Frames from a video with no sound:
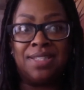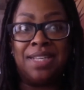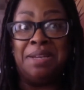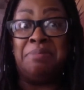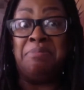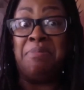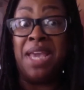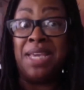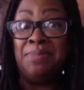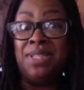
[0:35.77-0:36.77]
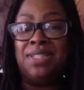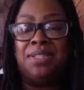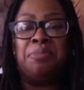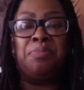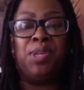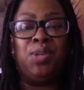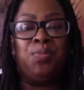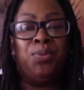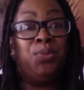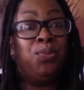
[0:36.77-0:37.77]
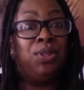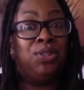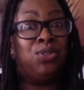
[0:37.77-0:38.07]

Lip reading: and maybe some people will